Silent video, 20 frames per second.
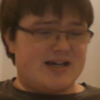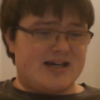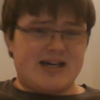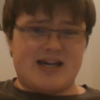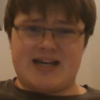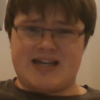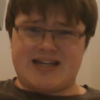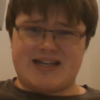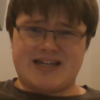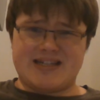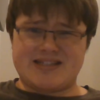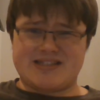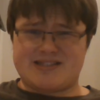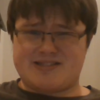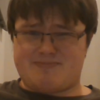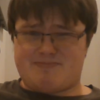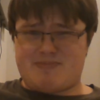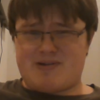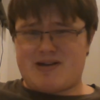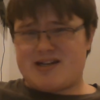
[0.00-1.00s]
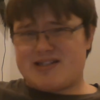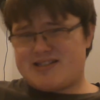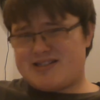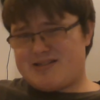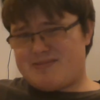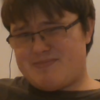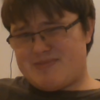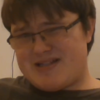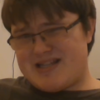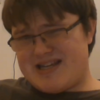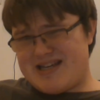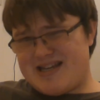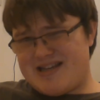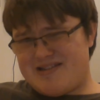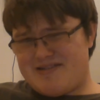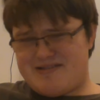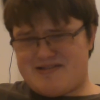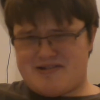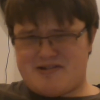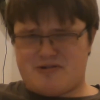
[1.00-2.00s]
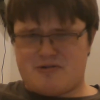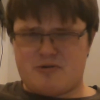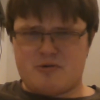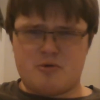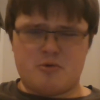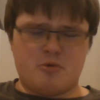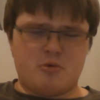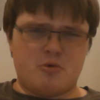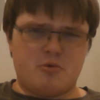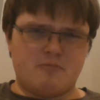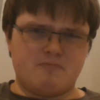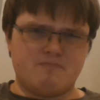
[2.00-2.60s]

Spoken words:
I guess possibly, though,